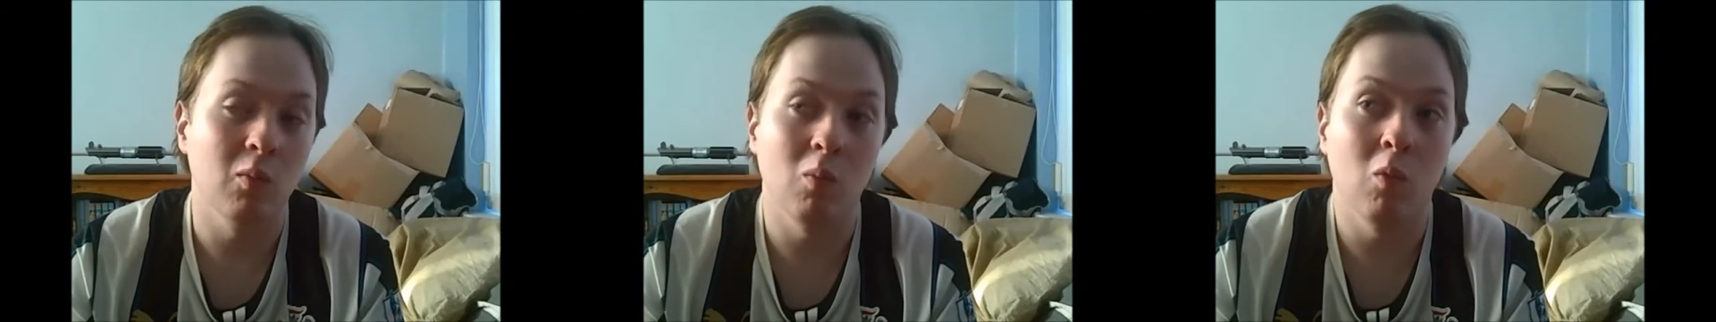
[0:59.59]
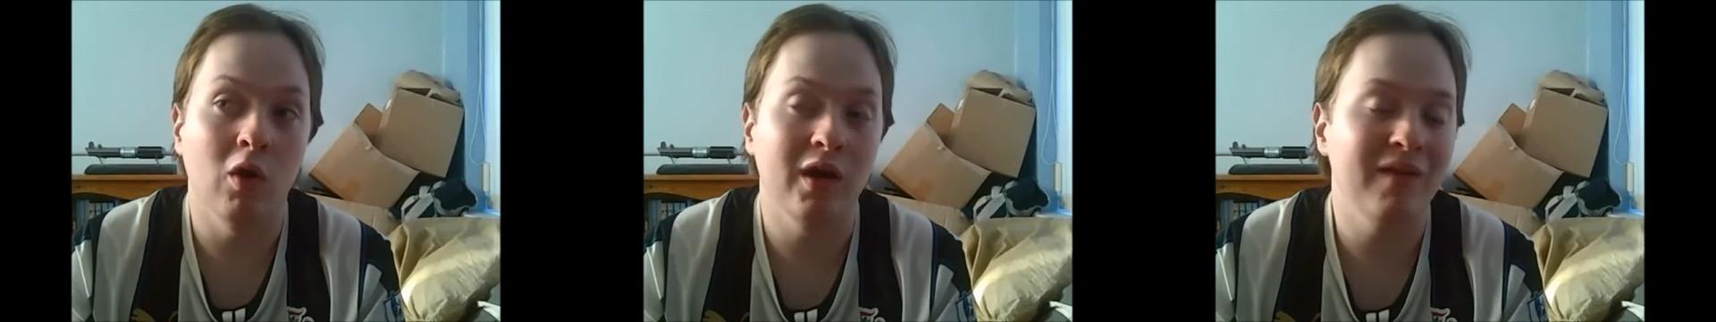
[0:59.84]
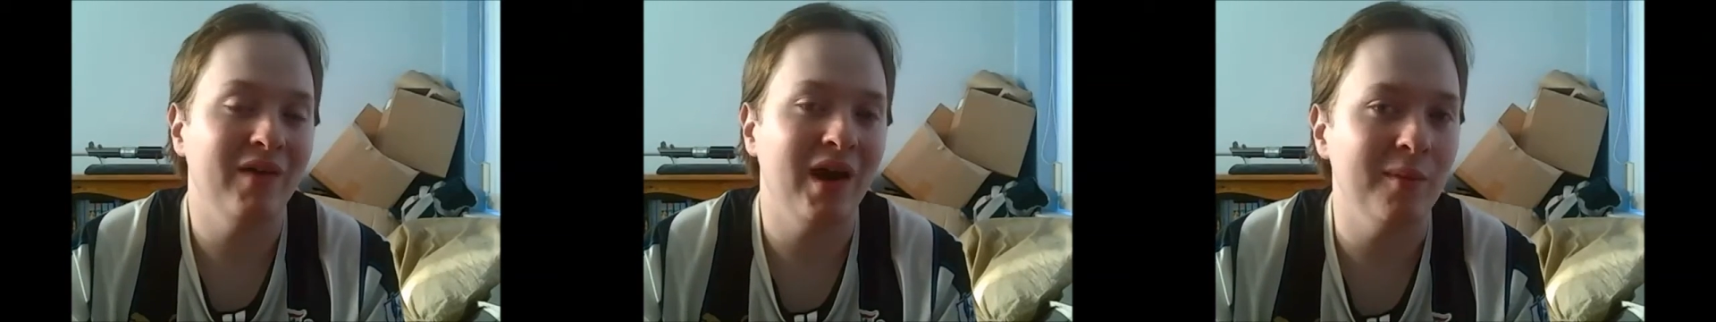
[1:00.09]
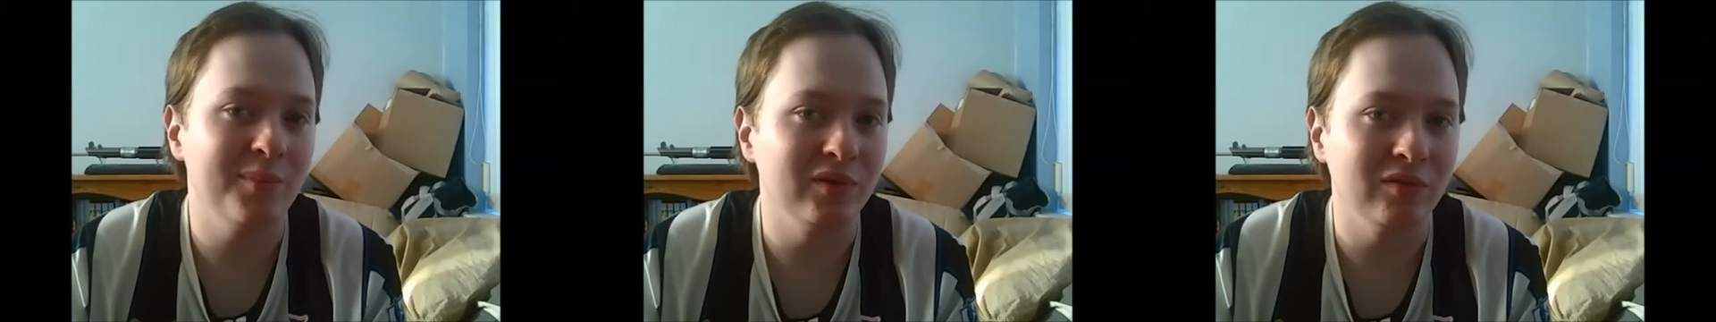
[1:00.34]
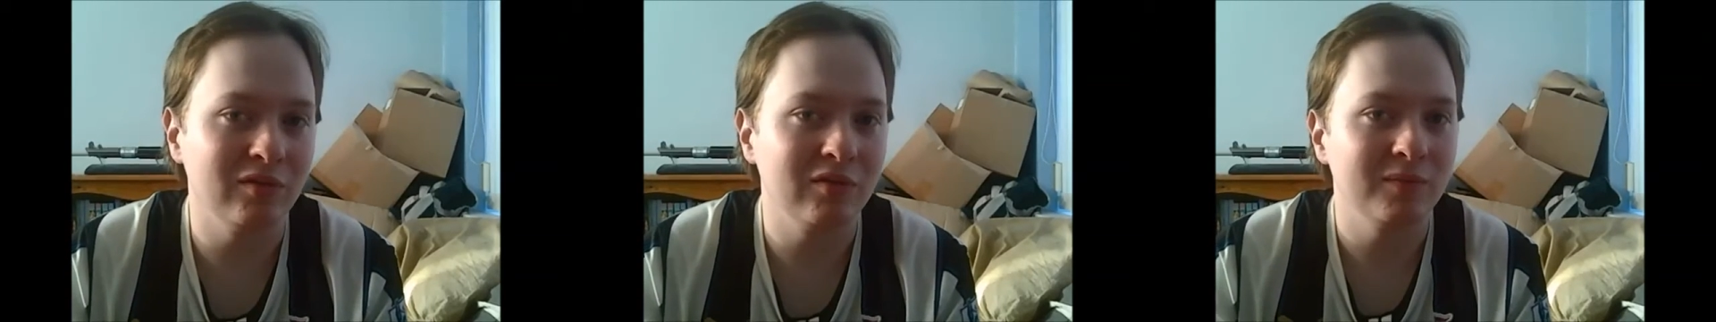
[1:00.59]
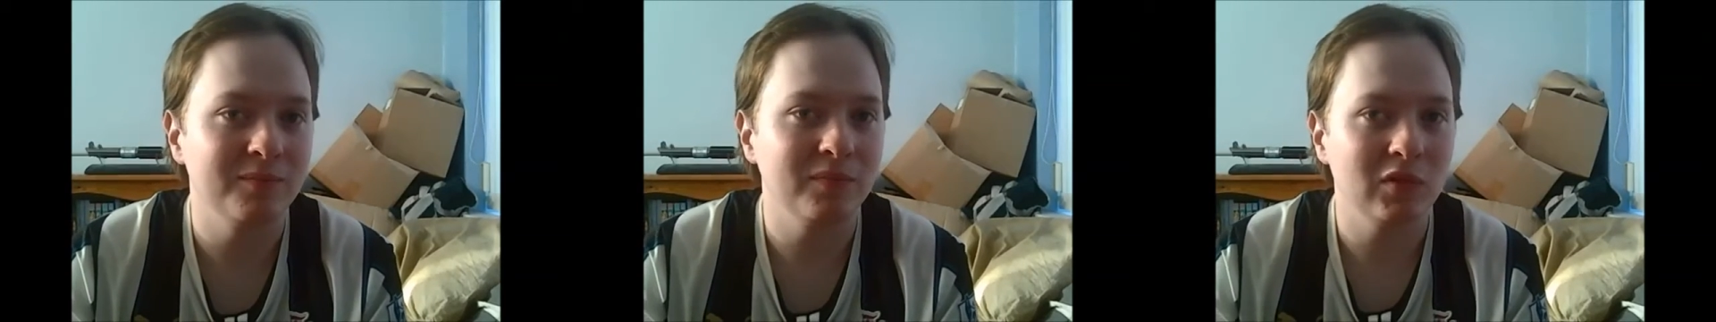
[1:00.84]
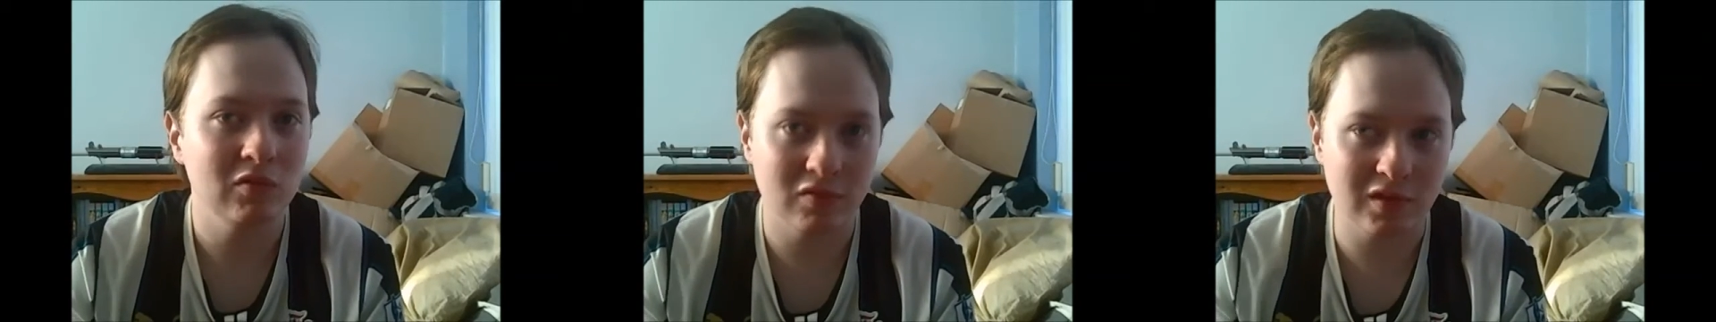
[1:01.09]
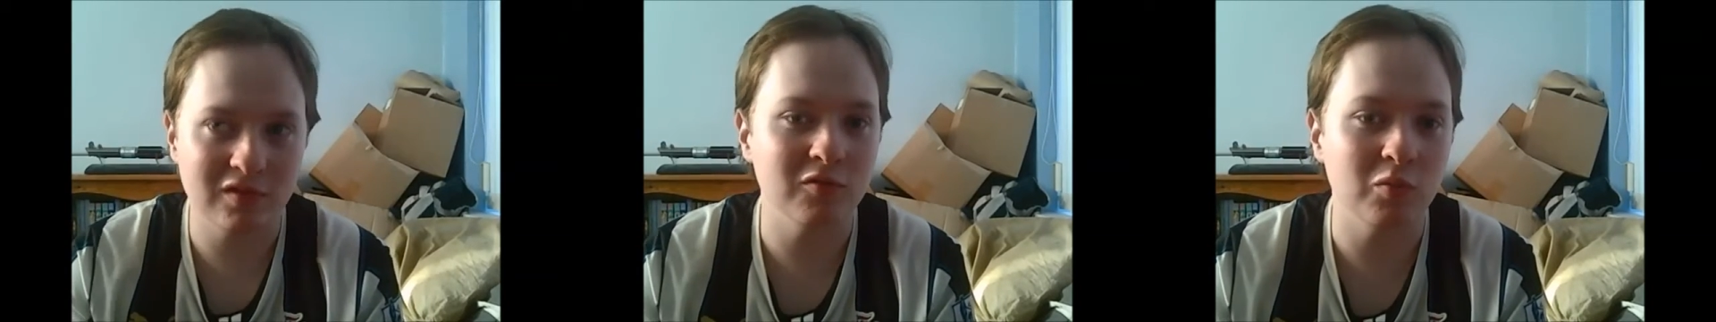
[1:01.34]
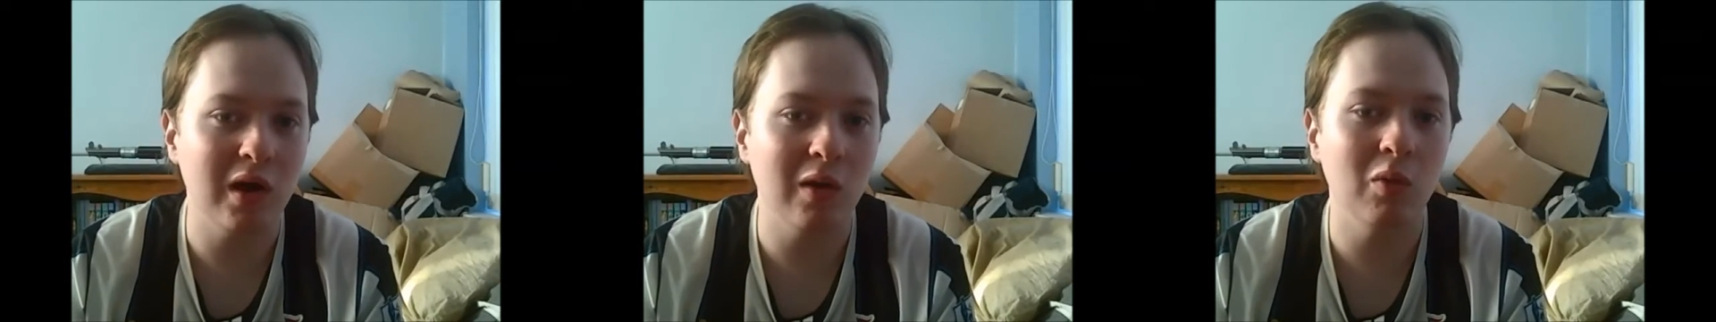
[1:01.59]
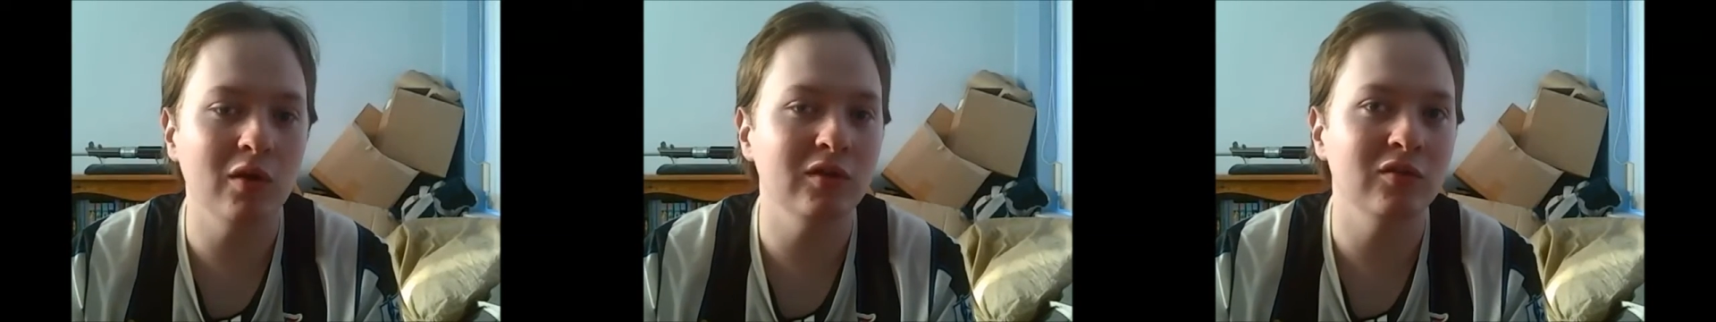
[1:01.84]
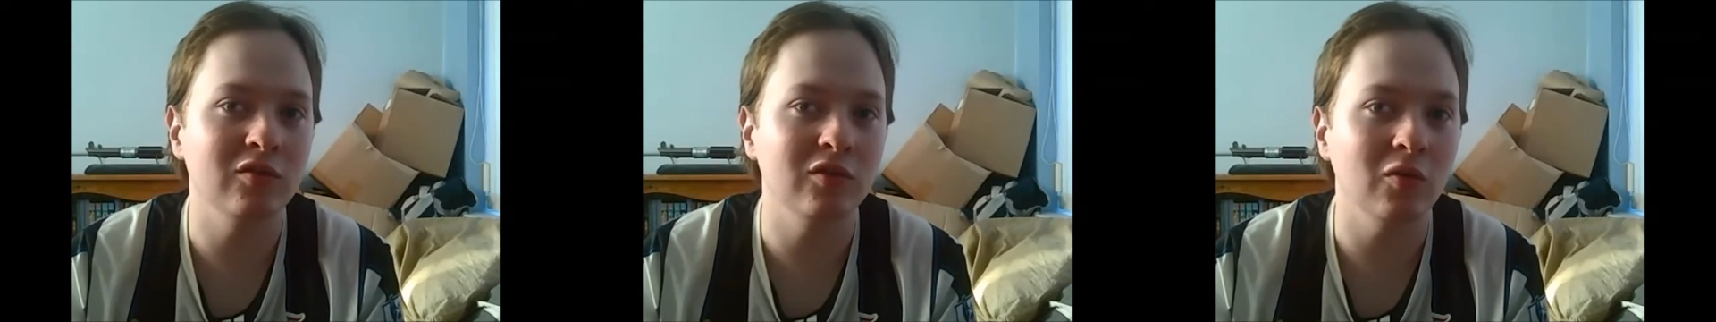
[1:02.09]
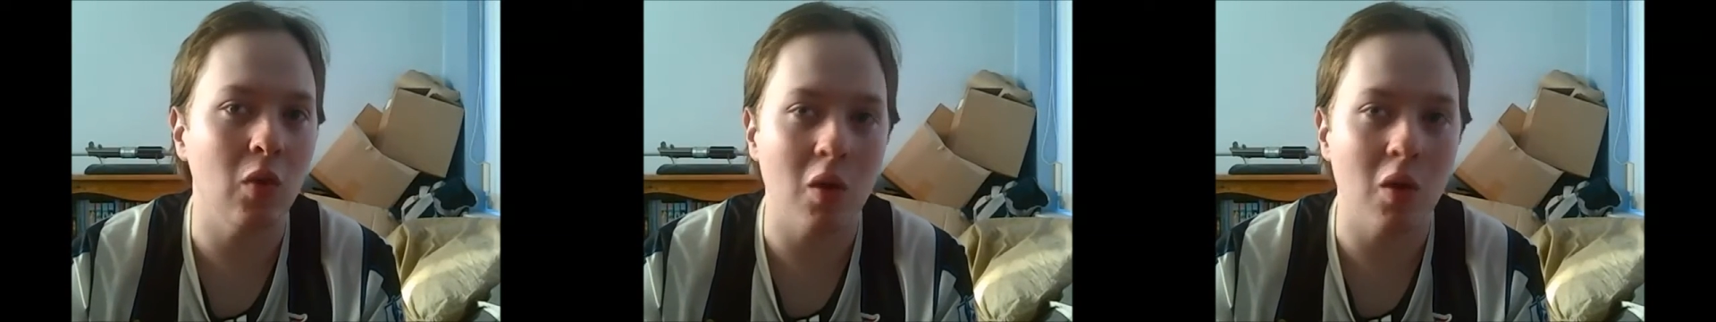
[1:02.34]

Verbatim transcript: whatever happens. So this is what I want you to do.